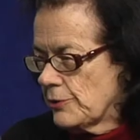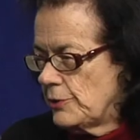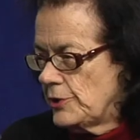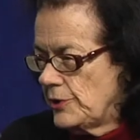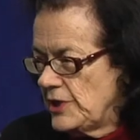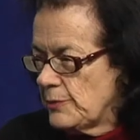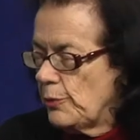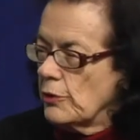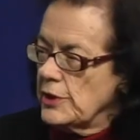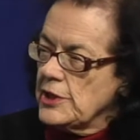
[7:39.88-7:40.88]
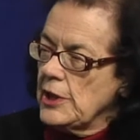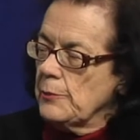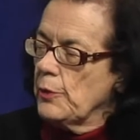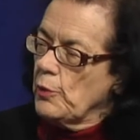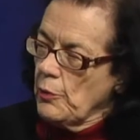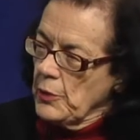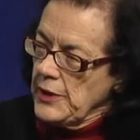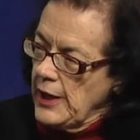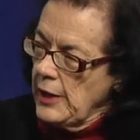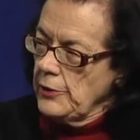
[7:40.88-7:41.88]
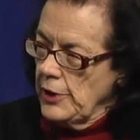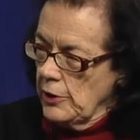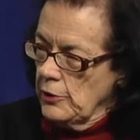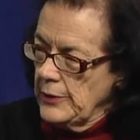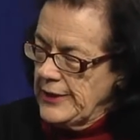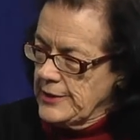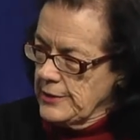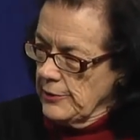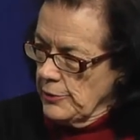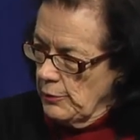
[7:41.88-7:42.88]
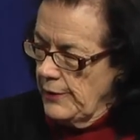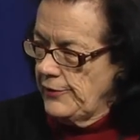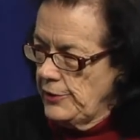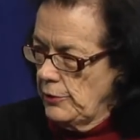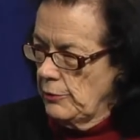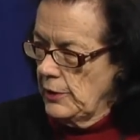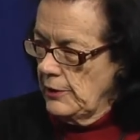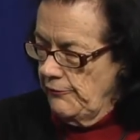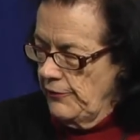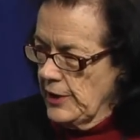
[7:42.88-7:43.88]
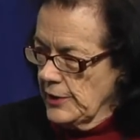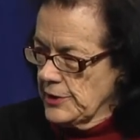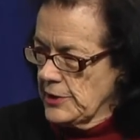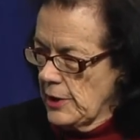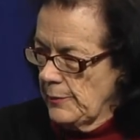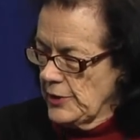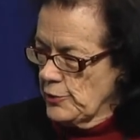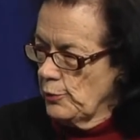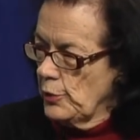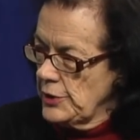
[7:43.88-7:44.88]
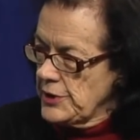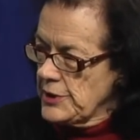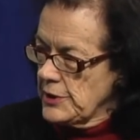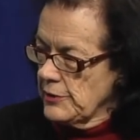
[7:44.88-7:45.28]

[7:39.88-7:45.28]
through to this point. But what we now know is that the revenue figures are much worse